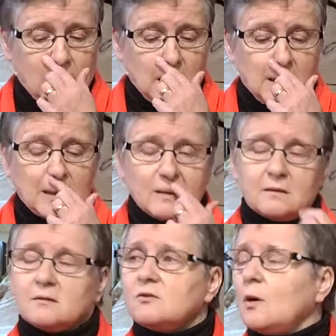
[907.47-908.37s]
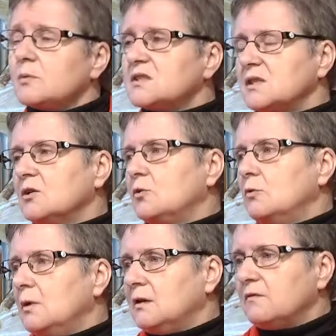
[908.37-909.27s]
And so I was
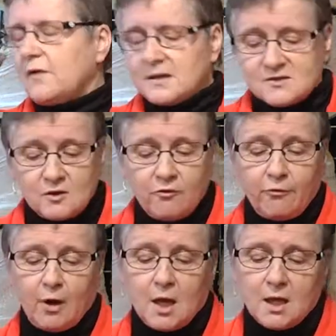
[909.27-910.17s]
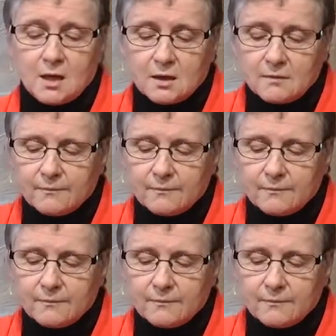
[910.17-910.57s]
single and fancy free,